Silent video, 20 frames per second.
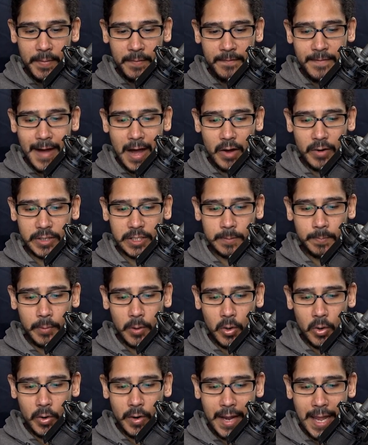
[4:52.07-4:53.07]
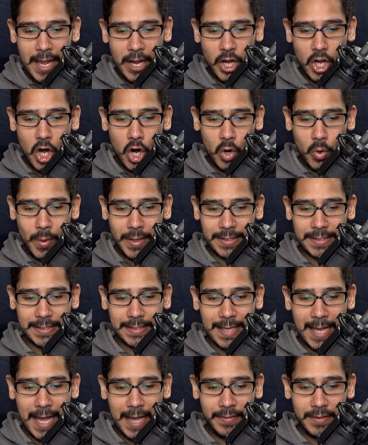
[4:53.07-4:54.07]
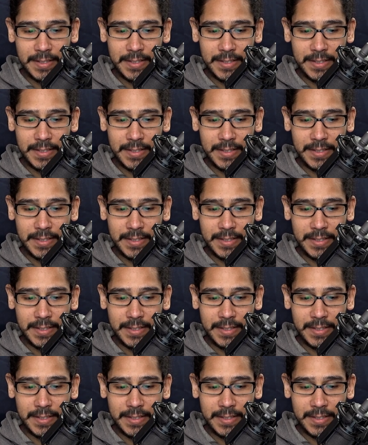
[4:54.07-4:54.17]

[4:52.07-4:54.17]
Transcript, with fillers: your File Explorer and go inside the